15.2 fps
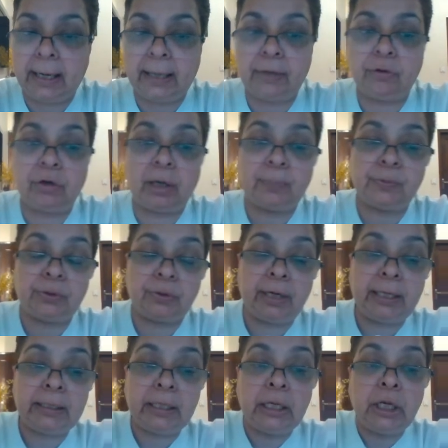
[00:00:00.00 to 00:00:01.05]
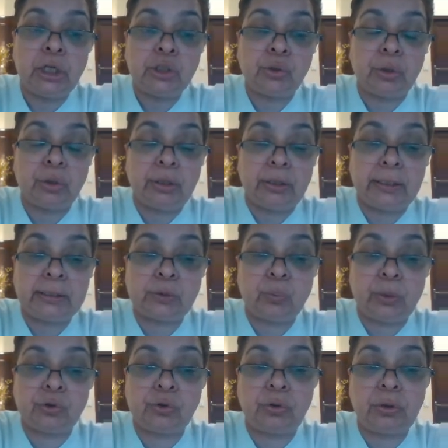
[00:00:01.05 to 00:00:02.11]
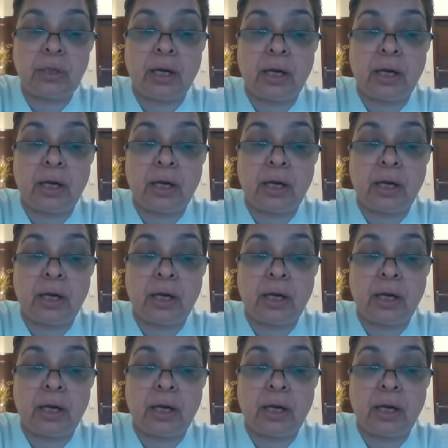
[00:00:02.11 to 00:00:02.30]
hand rubs, right? So in this question,